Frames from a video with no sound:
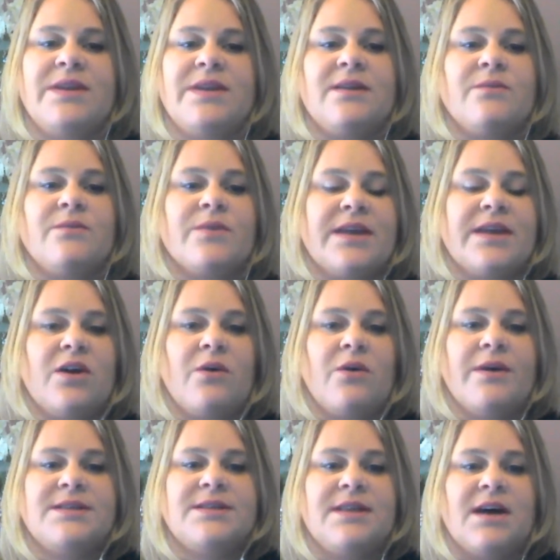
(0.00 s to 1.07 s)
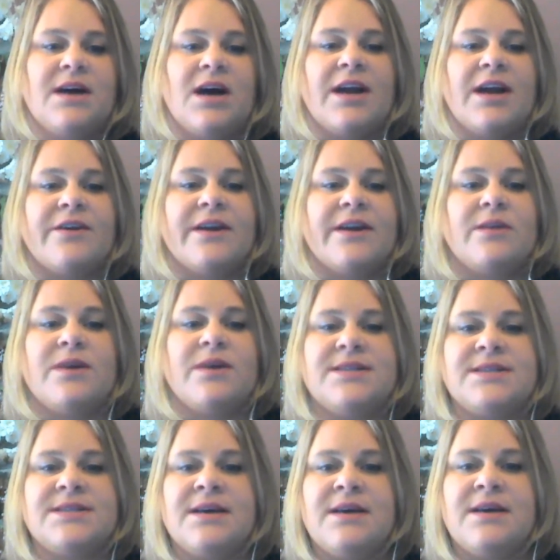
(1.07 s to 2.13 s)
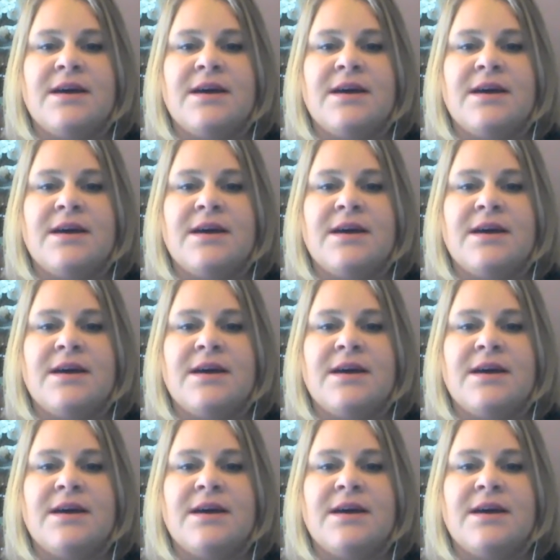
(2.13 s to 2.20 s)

We didn't really go into the higher end ones,